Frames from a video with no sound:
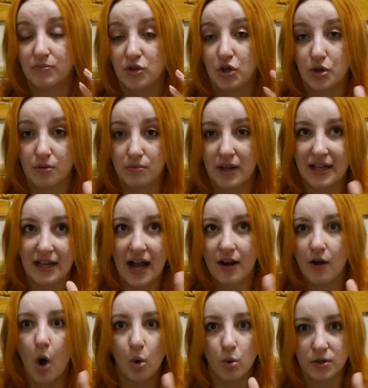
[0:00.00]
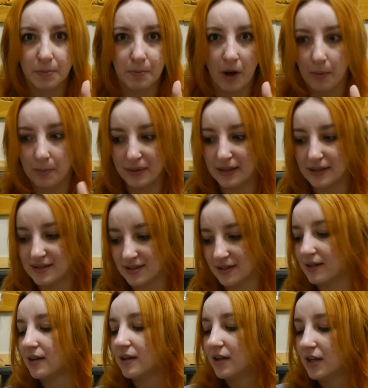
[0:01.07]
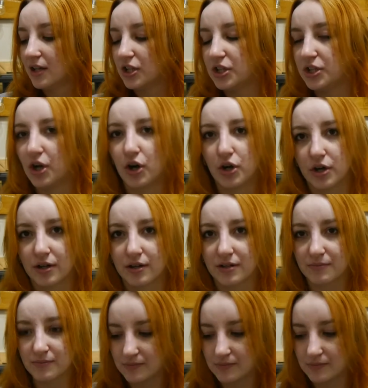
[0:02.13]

you're like kind of older puppy to young